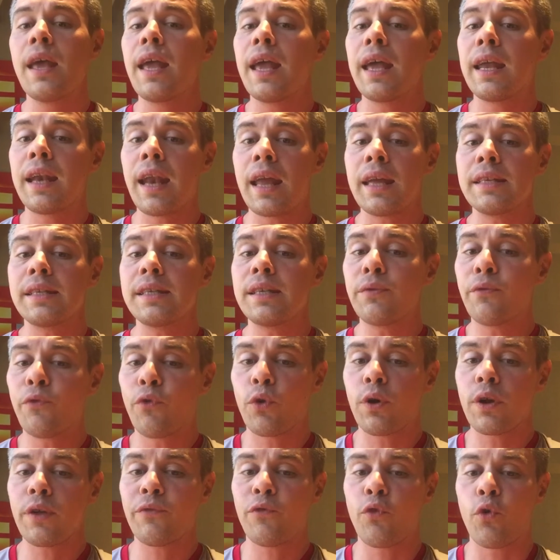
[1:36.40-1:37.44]
In
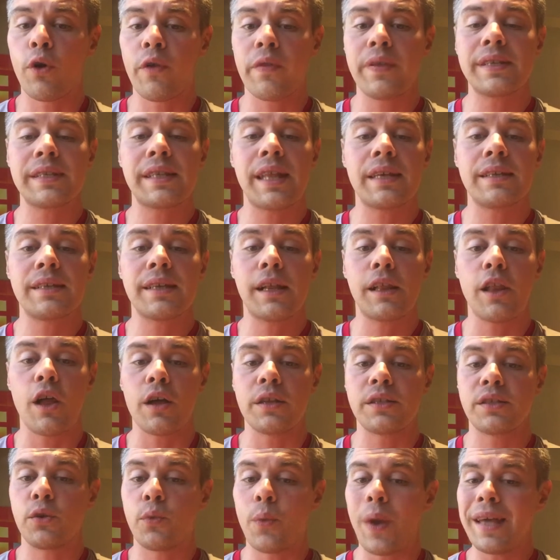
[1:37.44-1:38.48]
1944, this led to
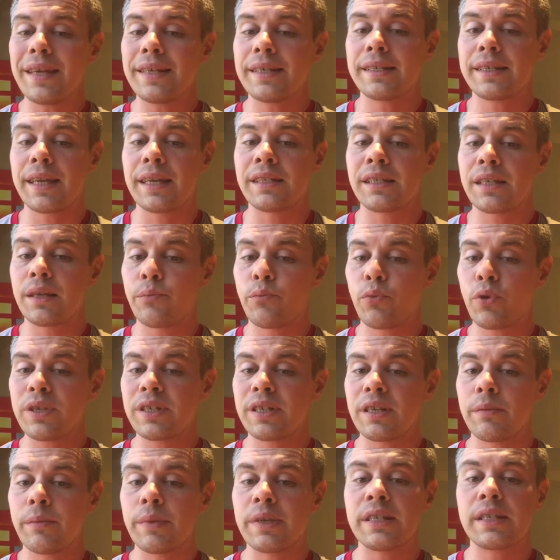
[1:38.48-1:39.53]
Claude's arrest and
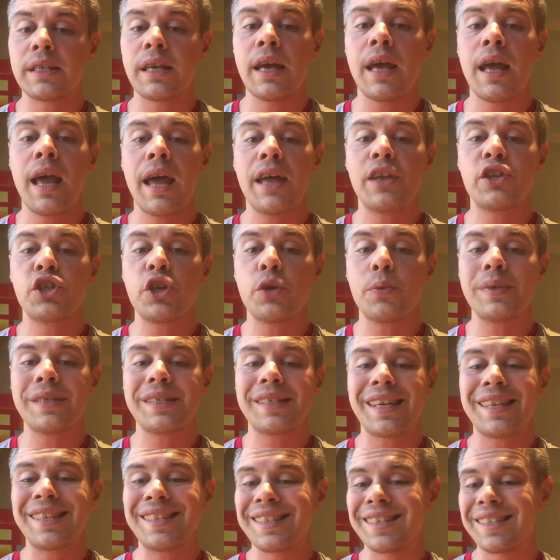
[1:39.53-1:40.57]
imprisonment, and she was
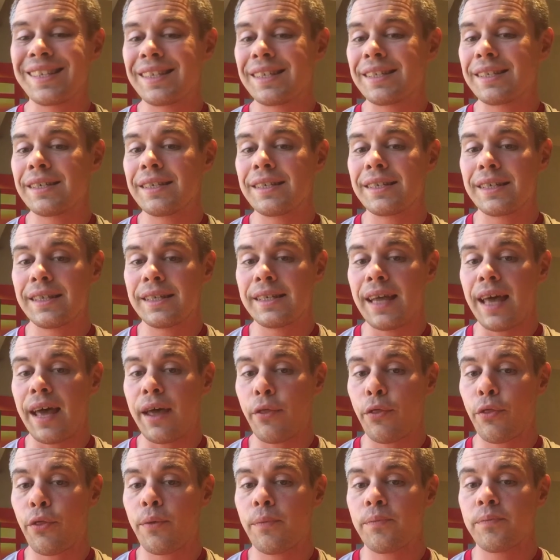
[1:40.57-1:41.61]
sentenced to
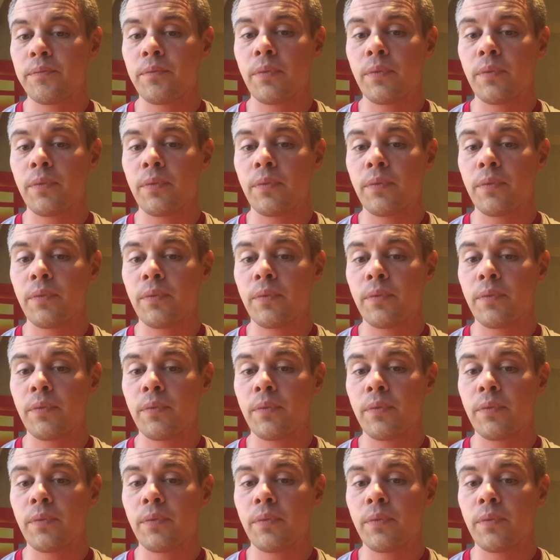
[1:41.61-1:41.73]
death.